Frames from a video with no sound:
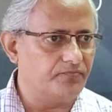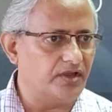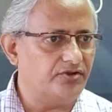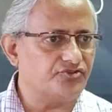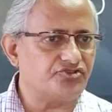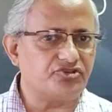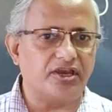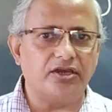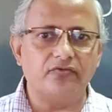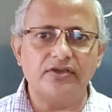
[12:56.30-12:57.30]
right?
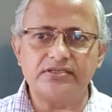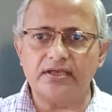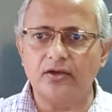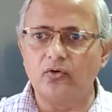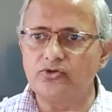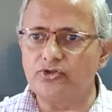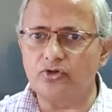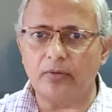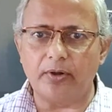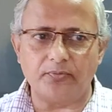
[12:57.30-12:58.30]
Straight away cell goes
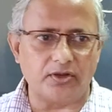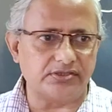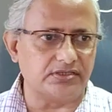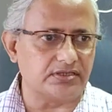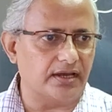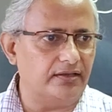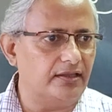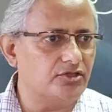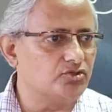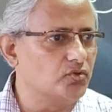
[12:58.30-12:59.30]
into apoptosis, right?
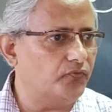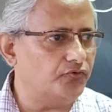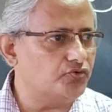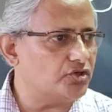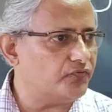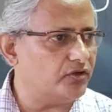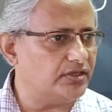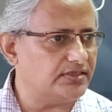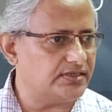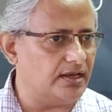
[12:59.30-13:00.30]
There is no future for
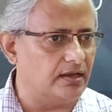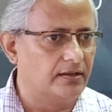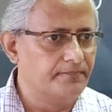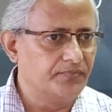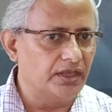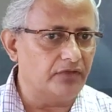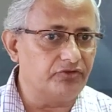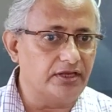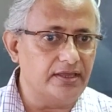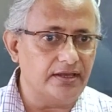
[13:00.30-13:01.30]
that cell if
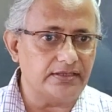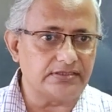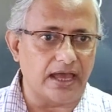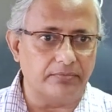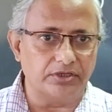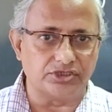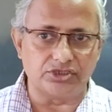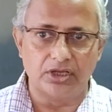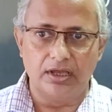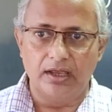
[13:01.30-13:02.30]
the DNA is damaged,
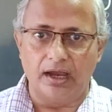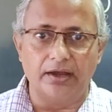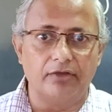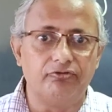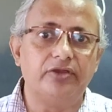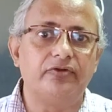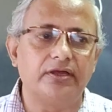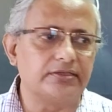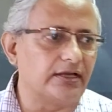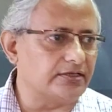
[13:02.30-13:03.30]
and
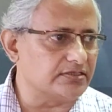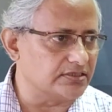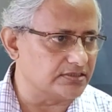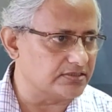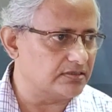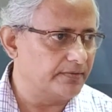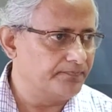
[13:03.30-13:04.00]
everywhere that it is,